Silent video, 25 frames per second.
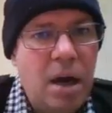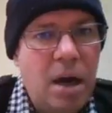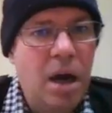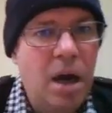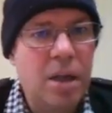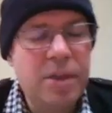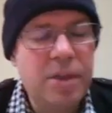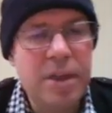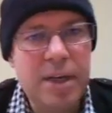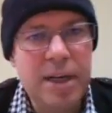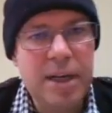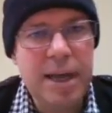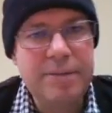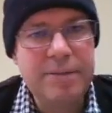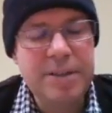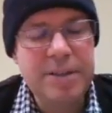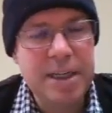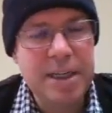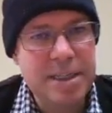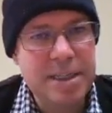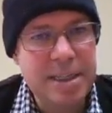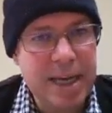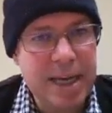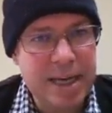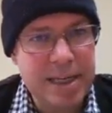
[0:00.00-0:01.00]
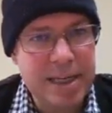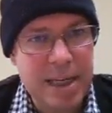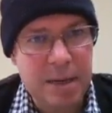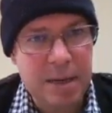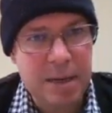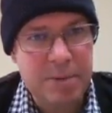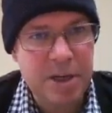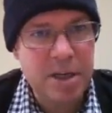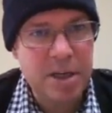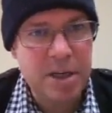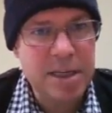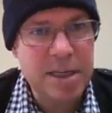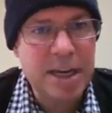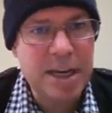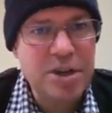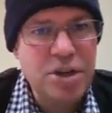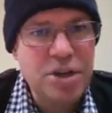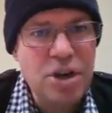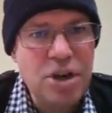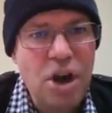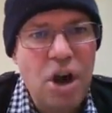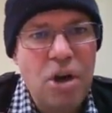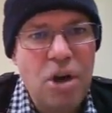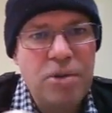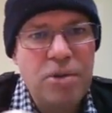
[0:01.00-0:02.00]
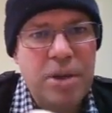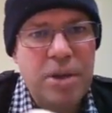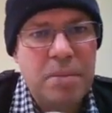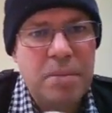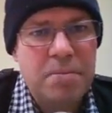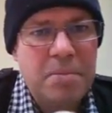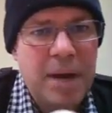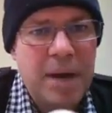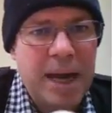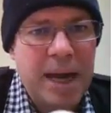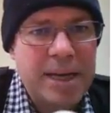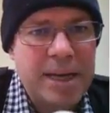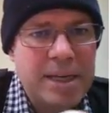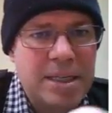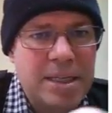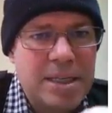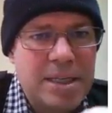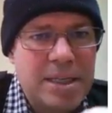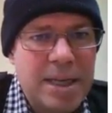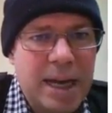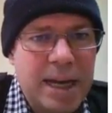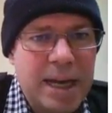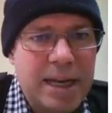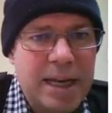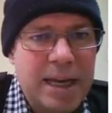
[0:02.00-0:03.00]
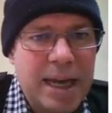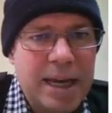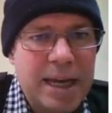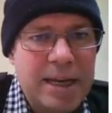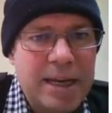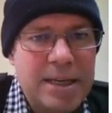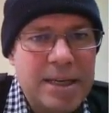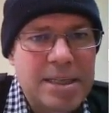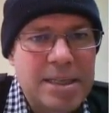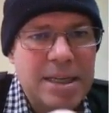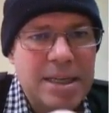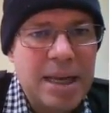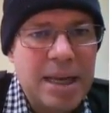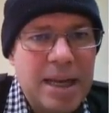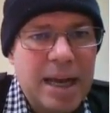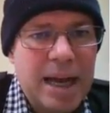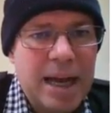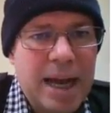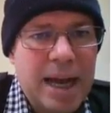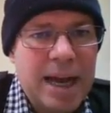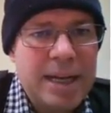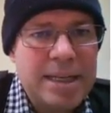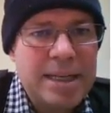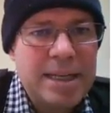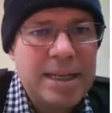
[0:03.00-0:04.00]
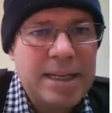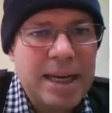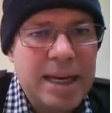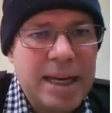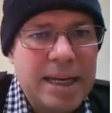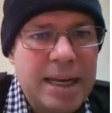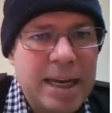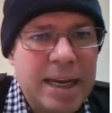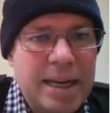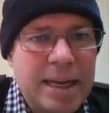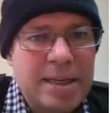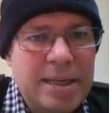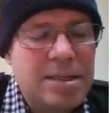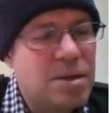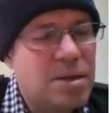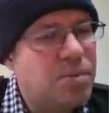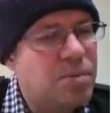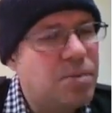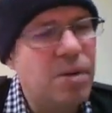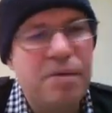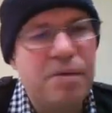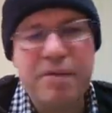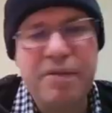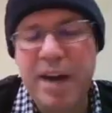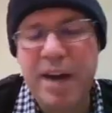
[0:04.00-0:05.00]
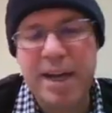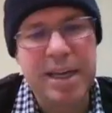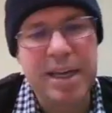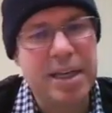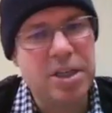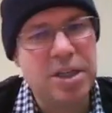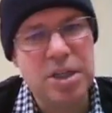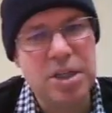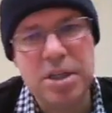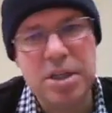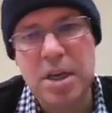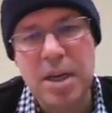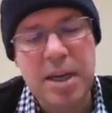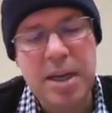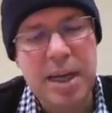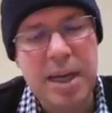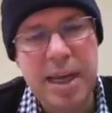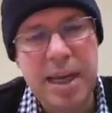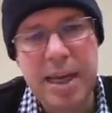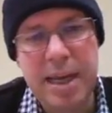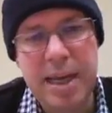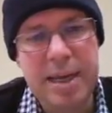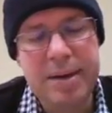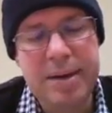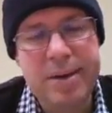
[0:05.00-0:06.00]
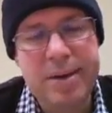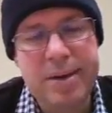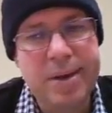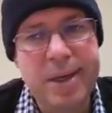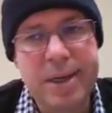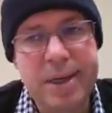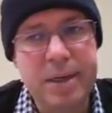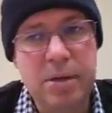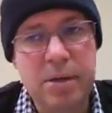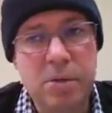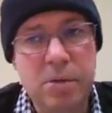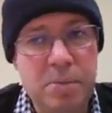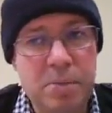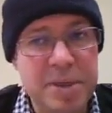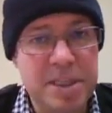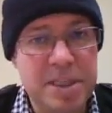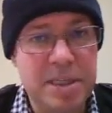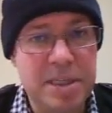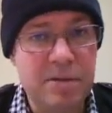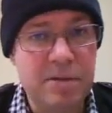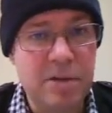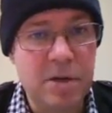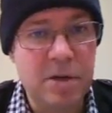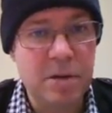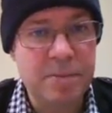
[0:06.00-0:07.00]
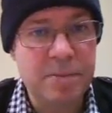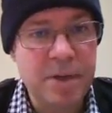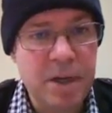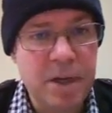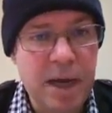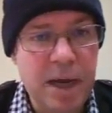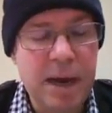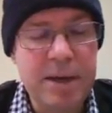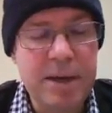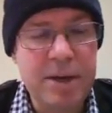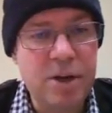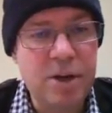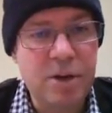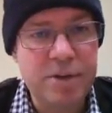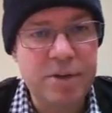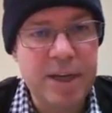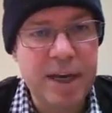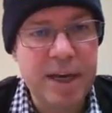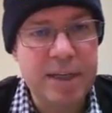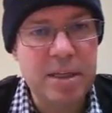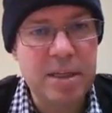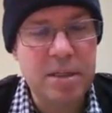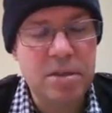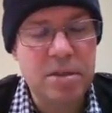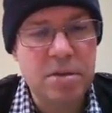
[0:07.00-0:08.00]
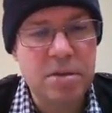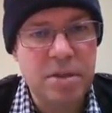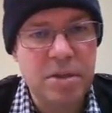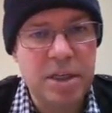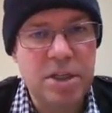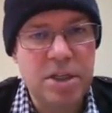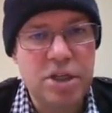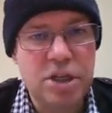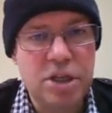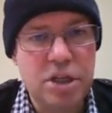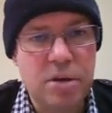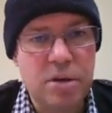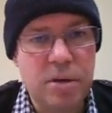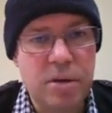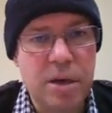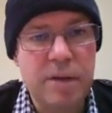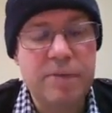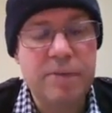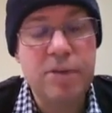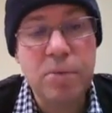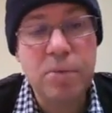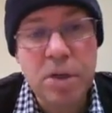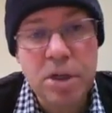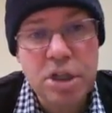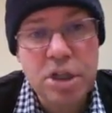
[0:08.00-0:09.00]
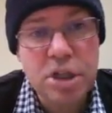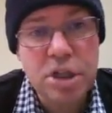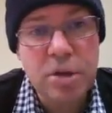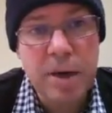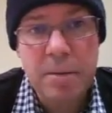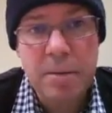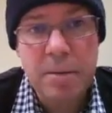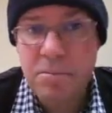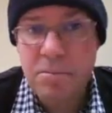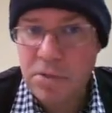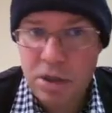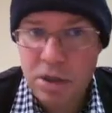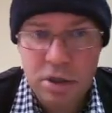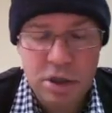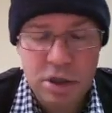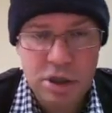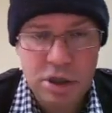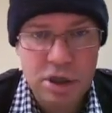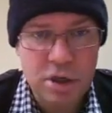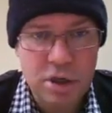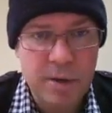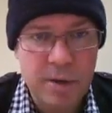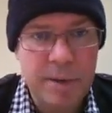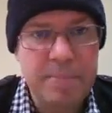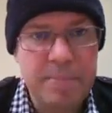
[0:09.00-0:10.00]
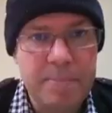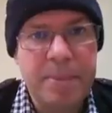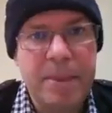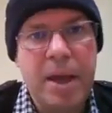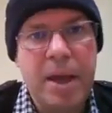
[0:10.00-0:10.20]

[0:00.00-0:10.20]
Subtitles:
on the left-hand side here because I know that minus 9x add 9x will vanish. It will be 0. I know that. There's no need to show it. If you want to show it, you can show it.